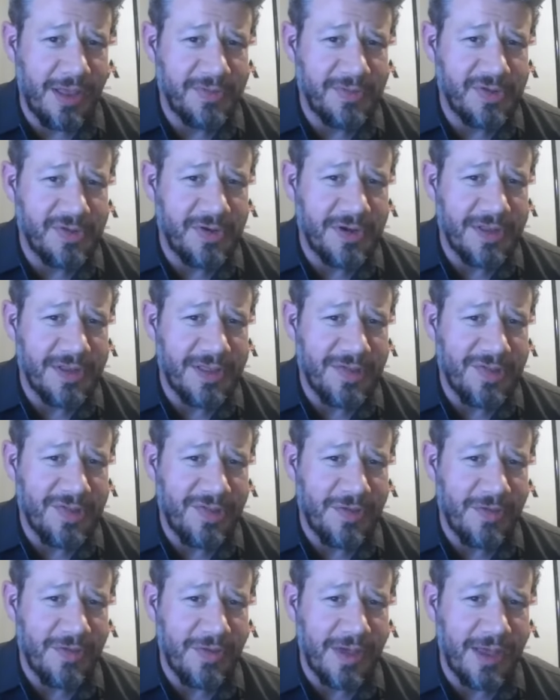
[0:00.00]
opportunities
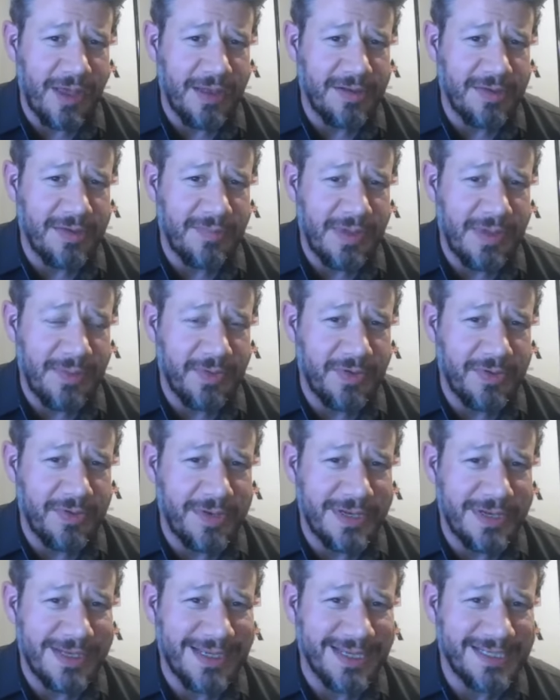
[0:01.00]
to uh, to people who
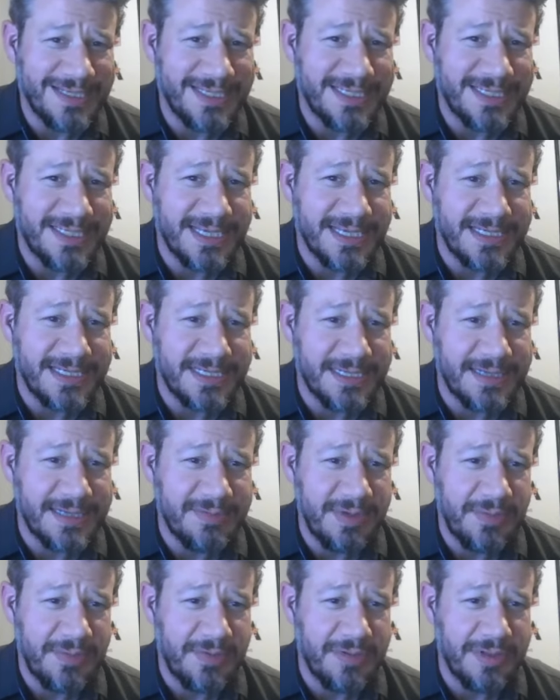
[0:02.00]
didn't get to see it, uh,
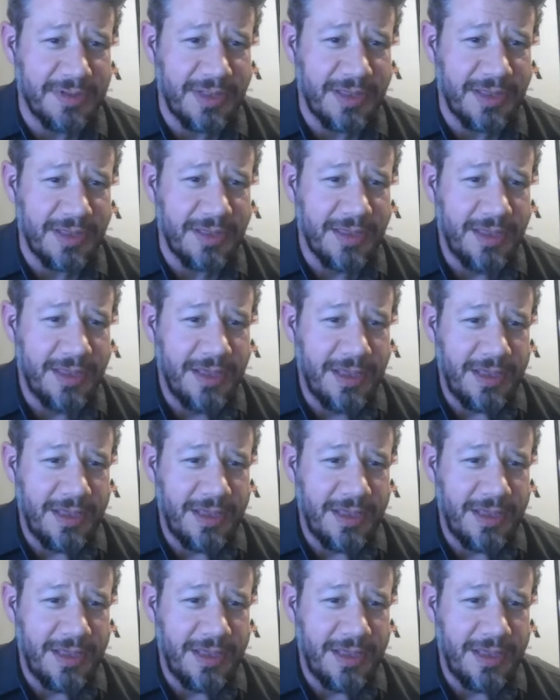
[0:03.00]
people mm-hmm.